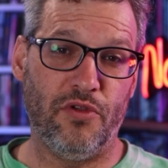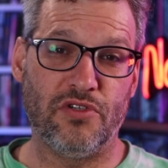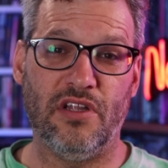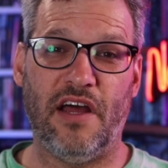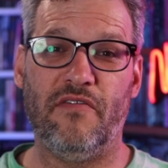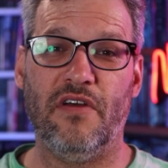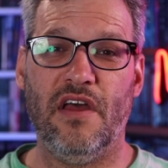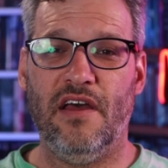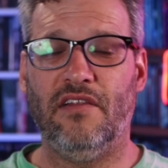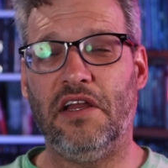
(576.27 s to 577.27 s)
There's a lot
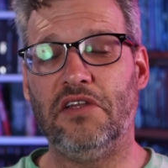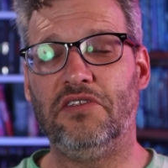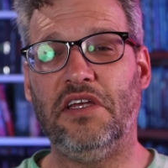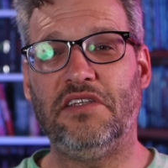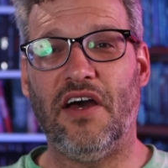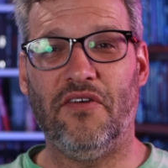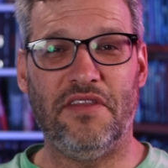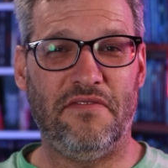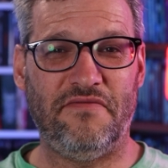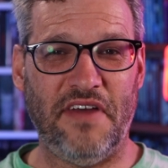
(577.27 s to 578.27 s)
of detail
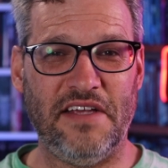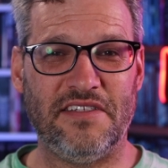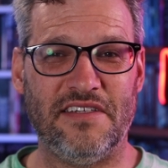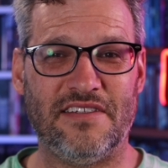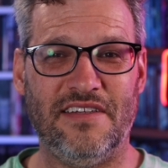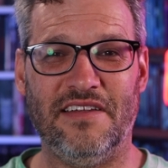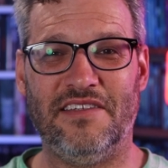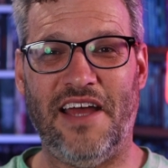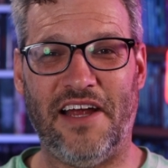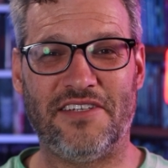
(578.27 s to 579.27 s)
in the faces and the
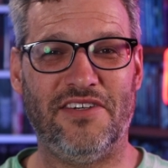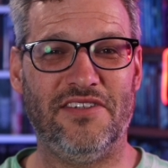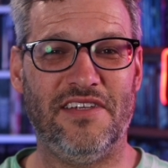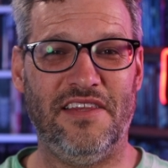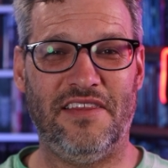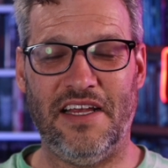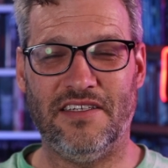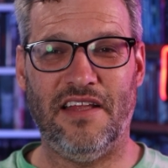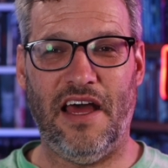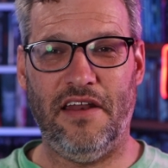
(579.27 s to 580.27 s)
textures and
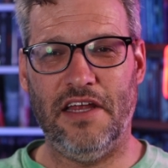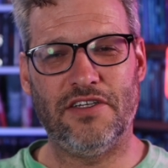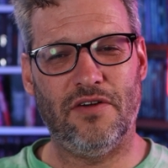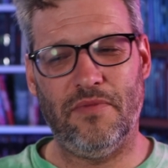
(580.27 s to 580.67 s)
things of that nature.